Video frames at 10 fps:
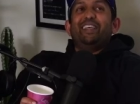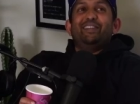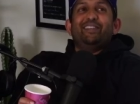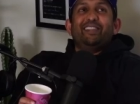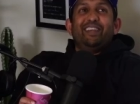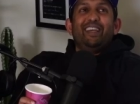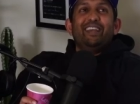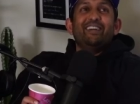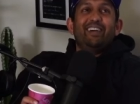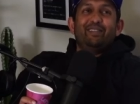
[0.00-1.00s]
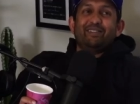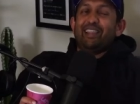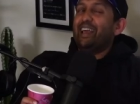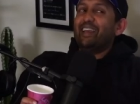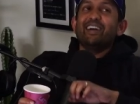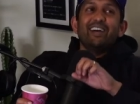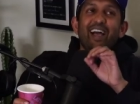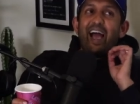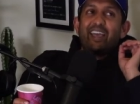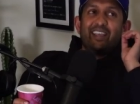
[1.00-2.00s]
literally. It was like
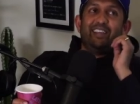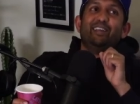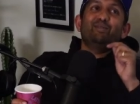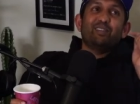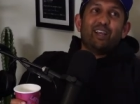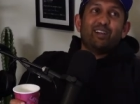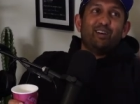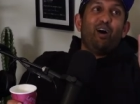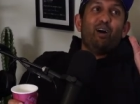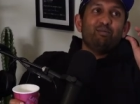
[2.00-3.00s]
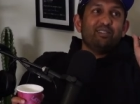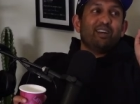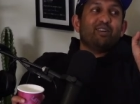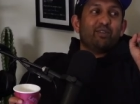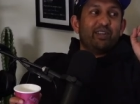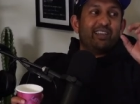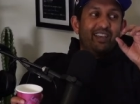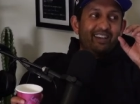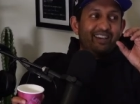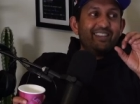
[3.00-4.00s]
I could. It was like car was like
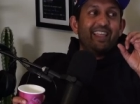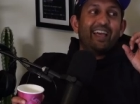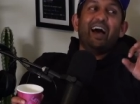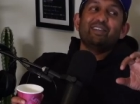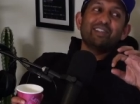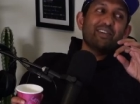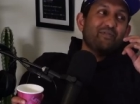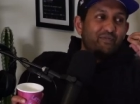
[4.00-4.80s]
creaking. Yeah. Like I was like